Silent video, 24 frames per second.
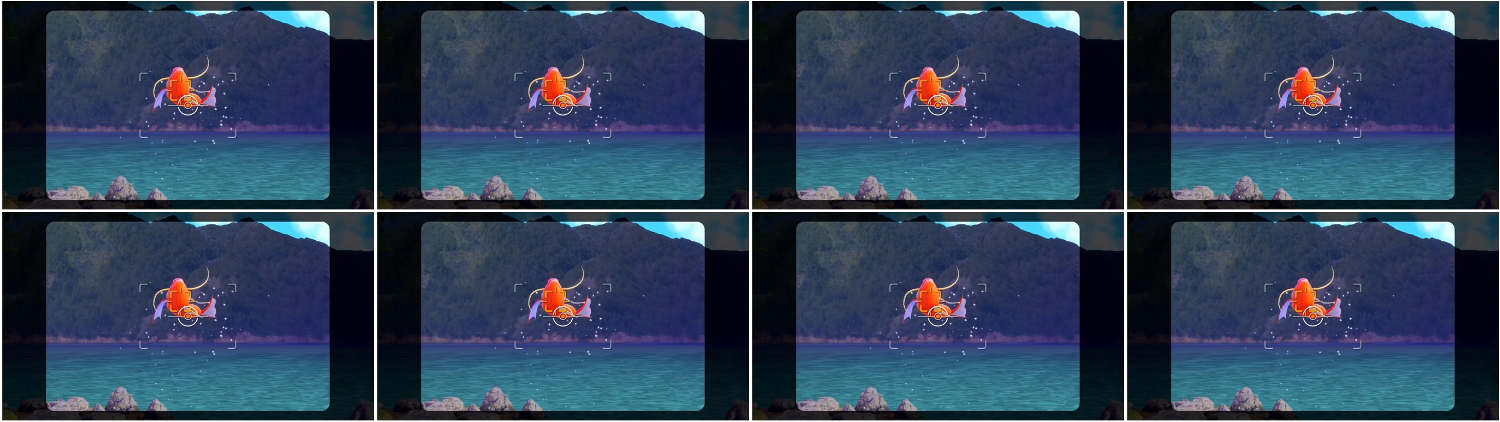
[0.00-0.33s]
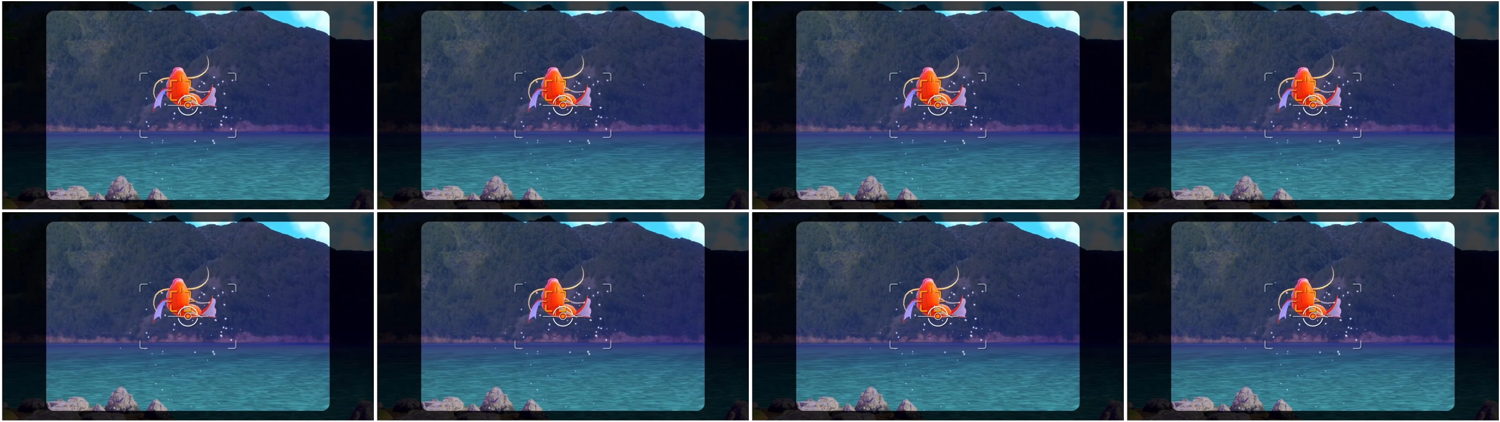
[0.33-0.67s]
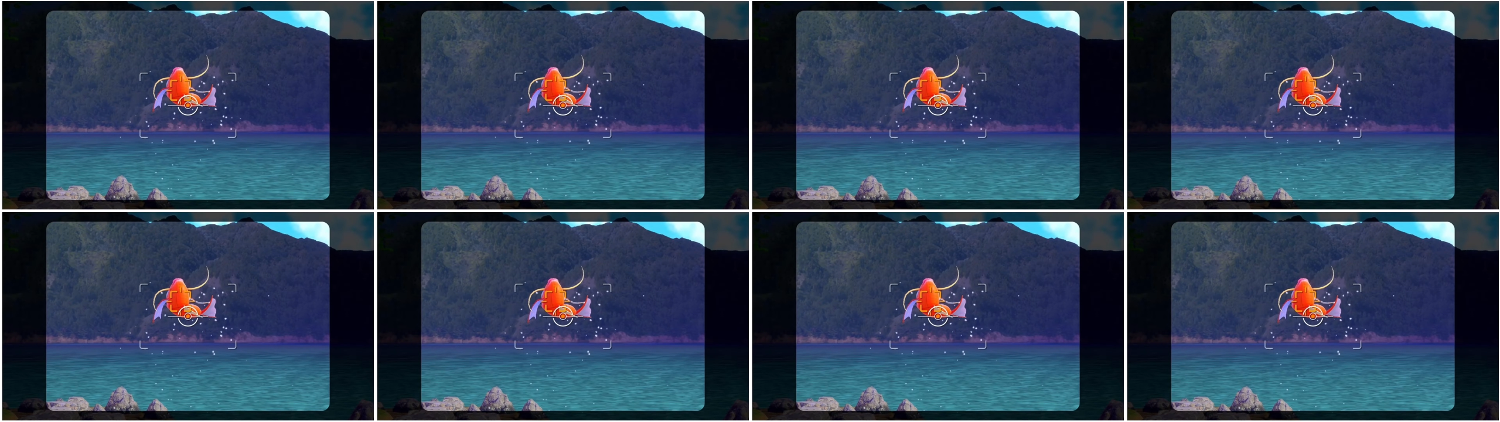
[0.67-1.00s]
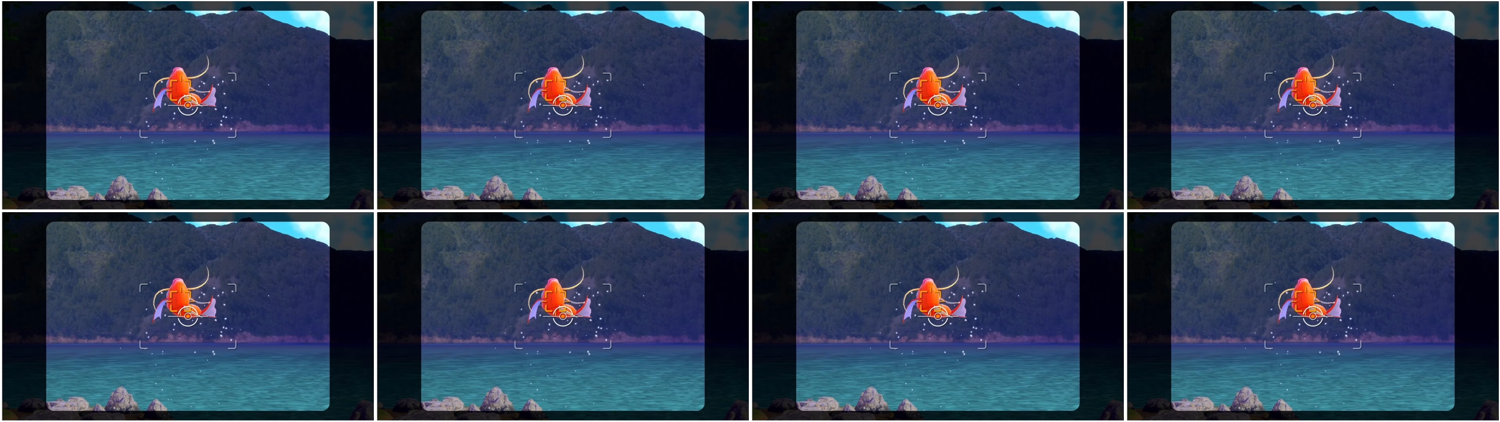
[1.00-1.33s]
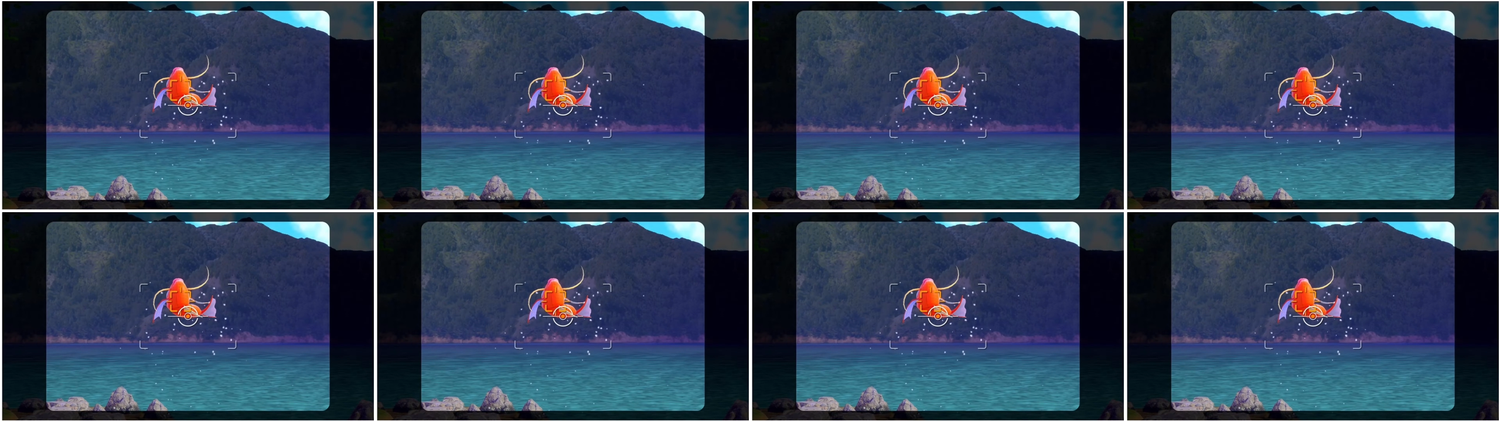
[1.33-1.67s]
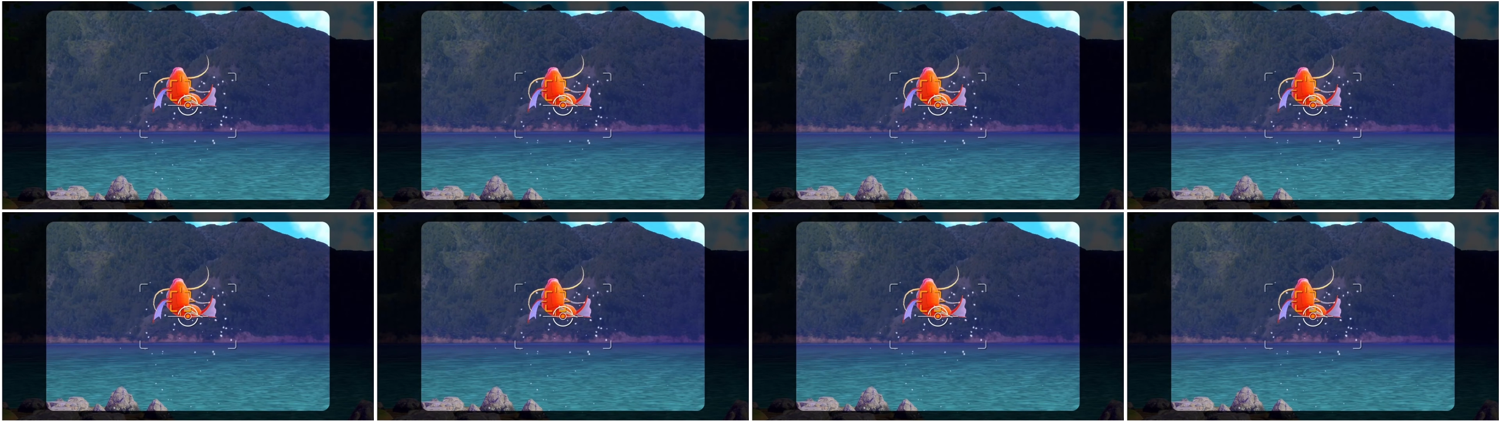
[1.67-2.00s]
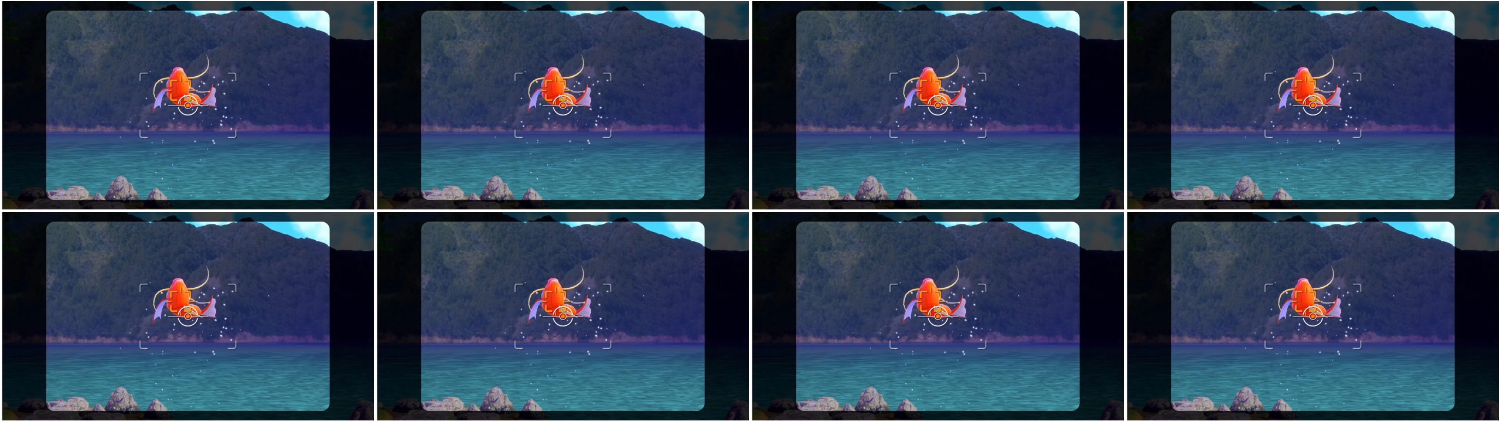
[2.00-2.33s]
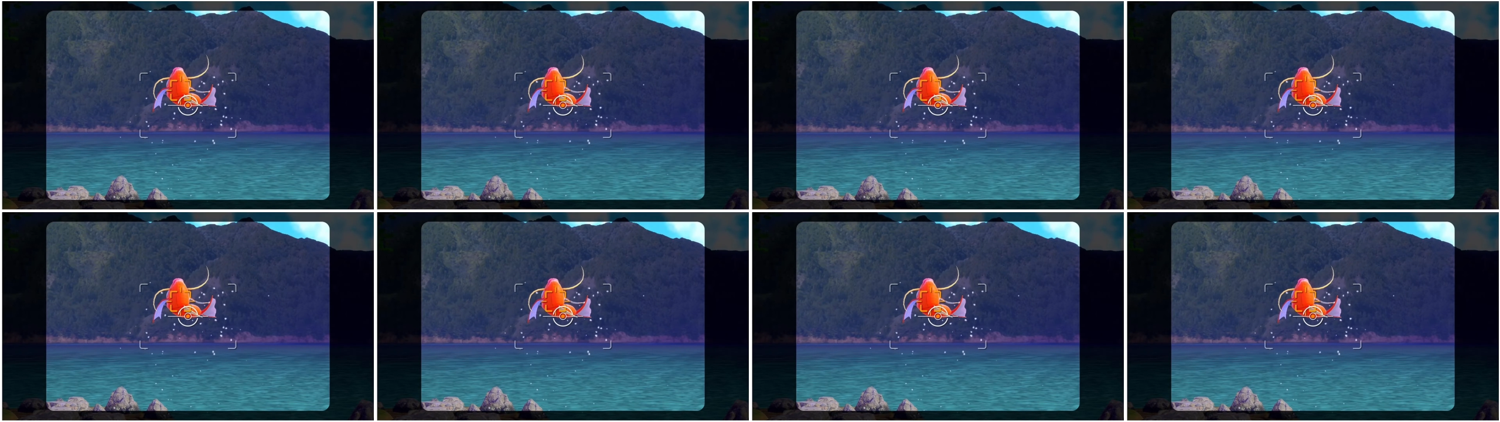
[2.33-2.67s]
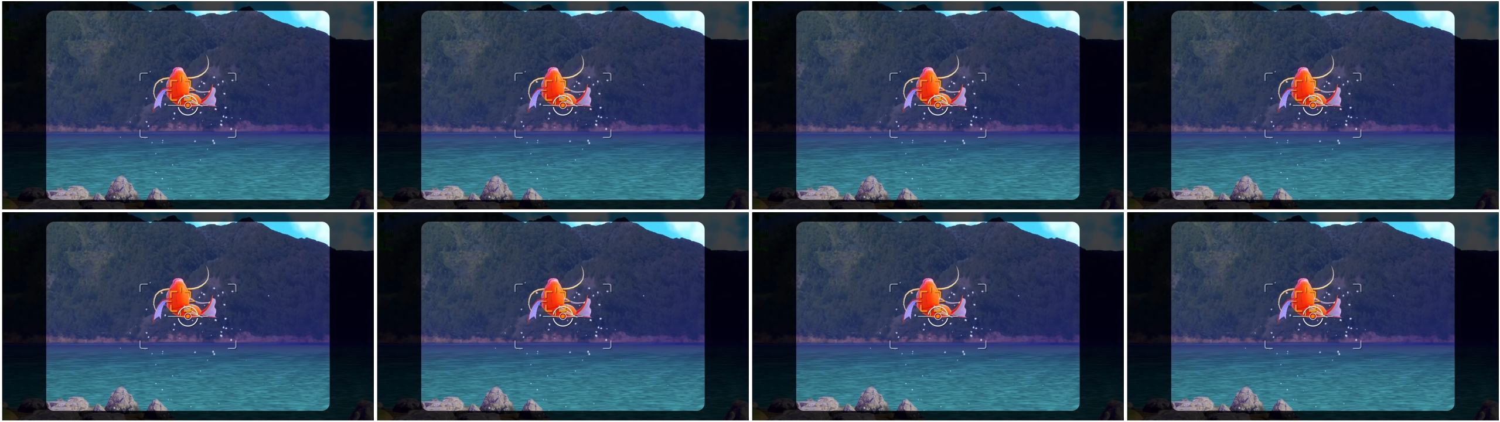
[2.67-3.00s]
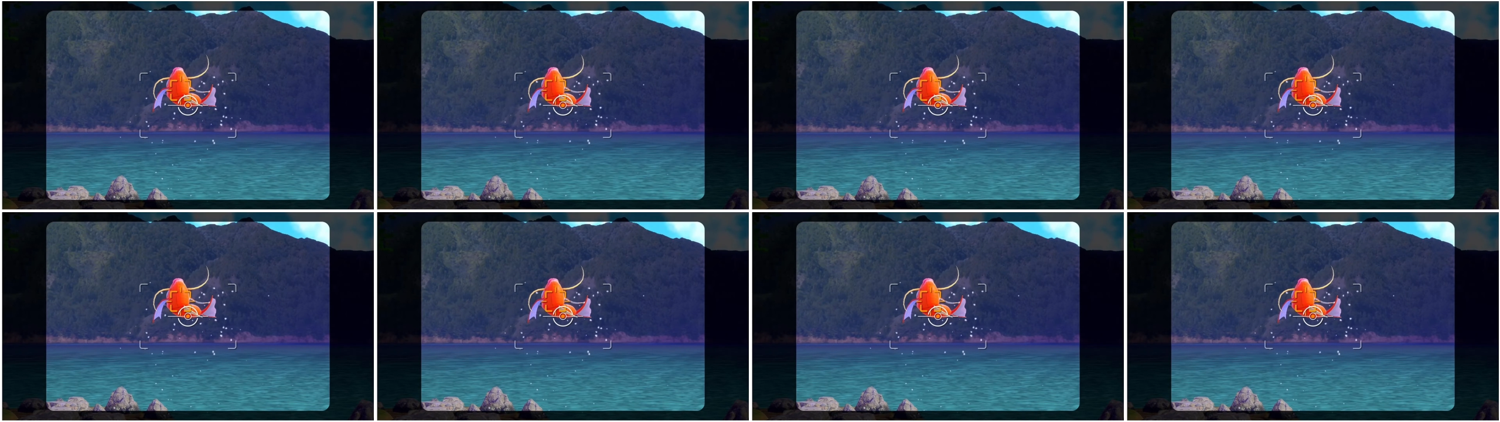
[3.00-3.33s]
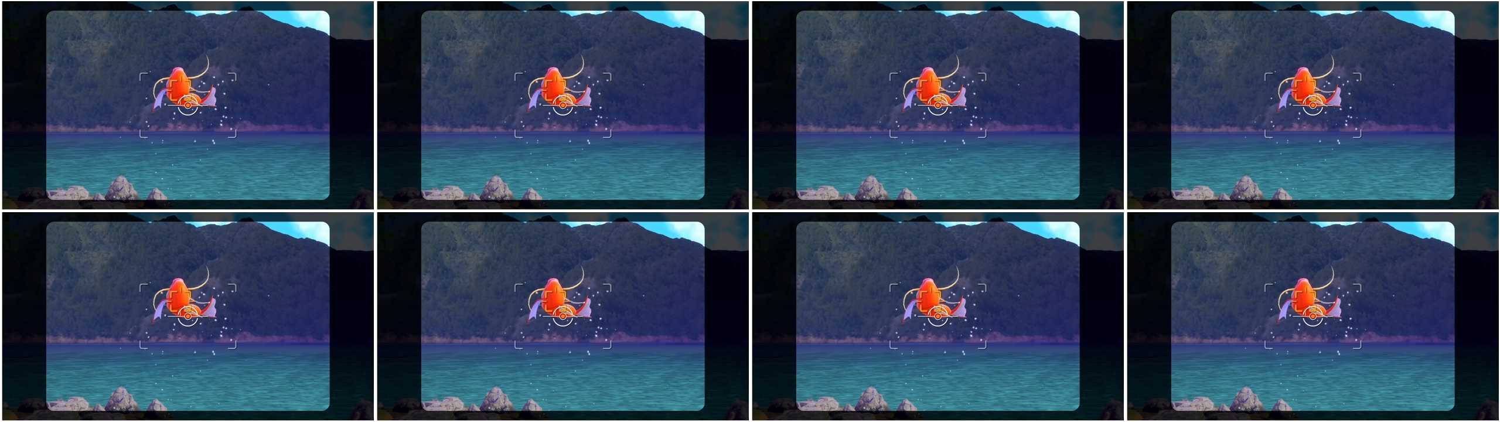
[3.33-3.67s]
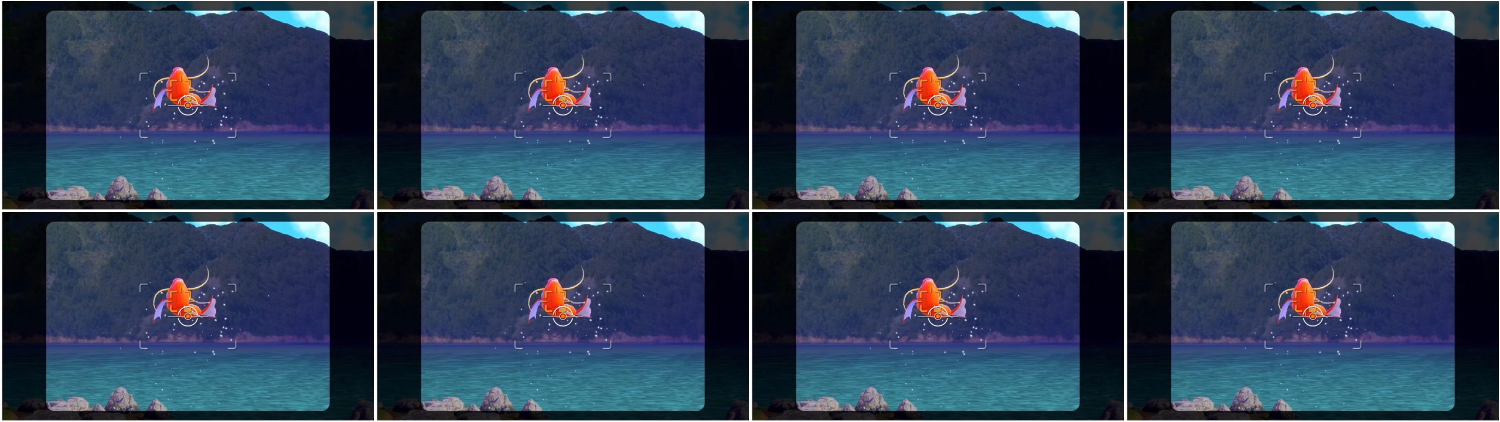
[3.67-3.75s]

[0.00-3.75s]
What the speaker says: [unreadable: no face in view]